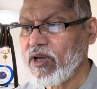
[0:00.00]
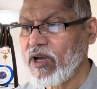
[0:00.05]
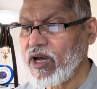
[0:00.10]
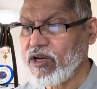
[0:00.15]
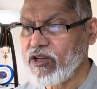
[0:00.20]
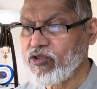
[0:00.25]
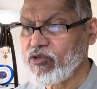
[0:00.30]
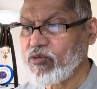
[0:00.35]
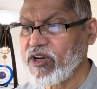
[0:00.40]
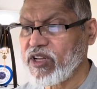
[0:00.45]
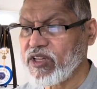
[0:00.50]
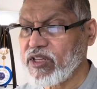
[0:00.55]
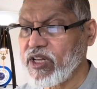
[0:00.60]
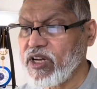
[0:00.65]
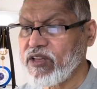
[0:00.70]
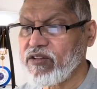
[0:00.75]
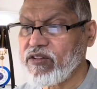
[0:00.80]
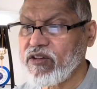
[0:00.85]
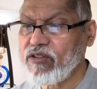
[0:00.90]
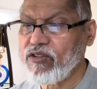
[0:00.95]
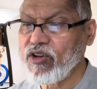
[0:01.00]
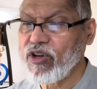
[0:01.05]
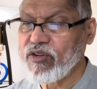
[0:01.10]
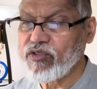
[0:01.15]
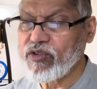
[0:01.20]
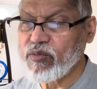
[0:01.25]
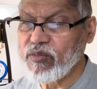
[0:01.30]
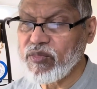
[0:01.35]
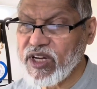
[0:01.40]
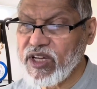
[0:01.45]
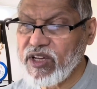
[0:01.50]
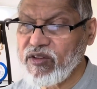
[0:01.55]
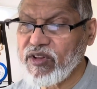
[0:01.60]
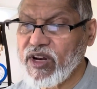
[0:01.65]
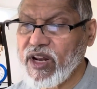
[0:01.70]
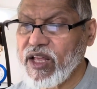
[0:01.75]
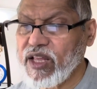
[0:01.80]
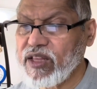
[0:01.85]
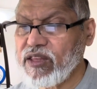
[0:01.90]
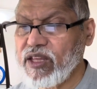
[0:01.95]
Allah subhanahu wa ta'ala says you have to believe in
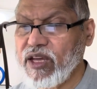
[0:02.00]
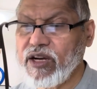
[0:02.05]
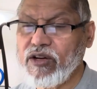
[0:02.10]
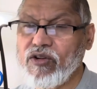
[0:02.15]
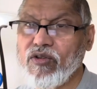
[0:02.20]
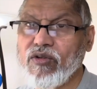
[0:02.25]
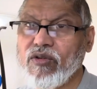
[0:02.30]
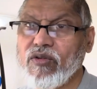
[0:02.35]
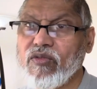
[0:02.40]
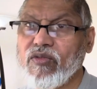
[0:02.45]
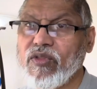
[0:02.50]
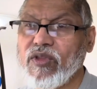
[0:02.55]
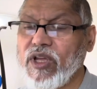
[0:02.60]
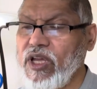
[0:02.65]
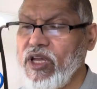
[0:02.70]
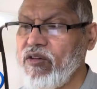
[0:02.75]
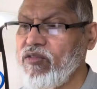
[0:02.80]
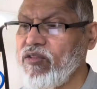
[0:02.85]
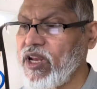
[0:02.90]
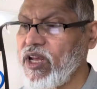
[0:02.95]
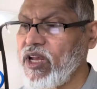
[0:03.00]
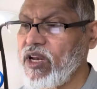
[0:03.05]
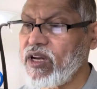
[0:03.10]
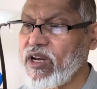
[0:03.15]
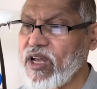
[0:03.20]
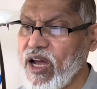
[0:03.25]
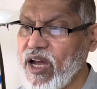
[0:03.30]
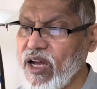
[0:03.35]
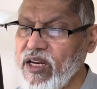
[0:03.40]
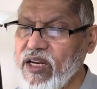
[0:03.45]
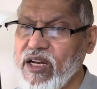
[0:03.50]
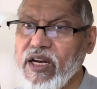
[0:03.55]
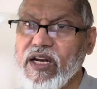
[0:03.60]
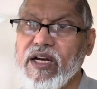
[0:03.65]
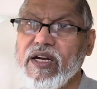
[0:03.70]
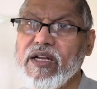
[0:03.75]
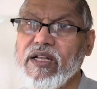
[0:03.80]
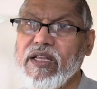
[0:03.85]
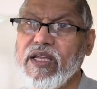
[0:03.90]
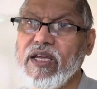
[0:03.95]
and then do. Even a tiny
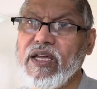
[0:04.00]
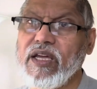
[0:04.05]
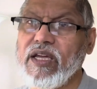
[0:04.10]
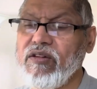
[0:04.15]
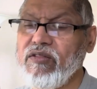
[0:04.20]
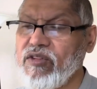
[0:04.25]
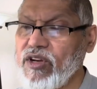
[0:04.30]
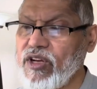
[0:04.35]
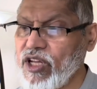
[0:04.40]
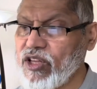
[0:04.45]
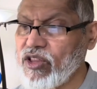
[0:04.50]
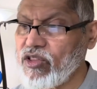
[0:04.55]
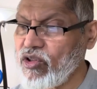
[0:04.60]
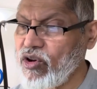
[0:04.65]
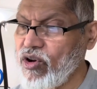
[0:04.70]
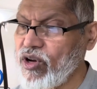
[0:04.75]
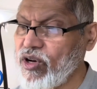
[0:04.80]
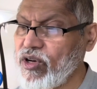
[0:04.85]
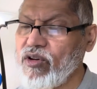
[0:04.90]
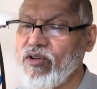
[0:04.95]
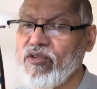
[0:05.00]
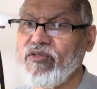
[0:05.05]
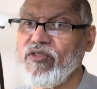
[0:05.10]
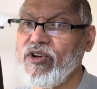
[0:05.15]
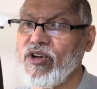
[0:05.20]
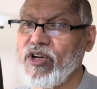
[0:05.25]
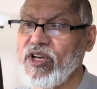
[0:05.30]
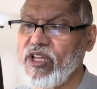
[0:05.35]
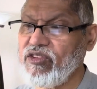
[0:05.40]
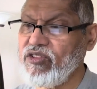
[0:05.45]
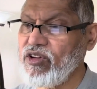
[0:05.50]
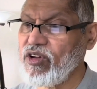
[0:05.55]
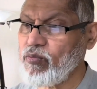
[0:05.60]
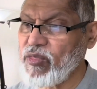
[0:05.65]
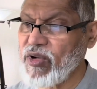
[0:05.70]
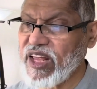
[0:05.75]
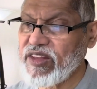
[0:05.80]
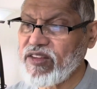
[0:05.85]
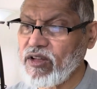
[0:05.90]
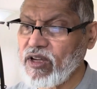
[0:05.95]
little thing, even a thought of good is a
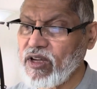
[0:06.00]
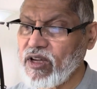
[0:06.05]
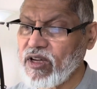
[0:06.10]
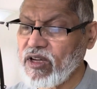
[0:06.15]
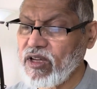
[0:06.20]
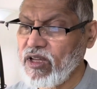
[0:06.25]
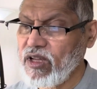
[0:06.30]
blessing.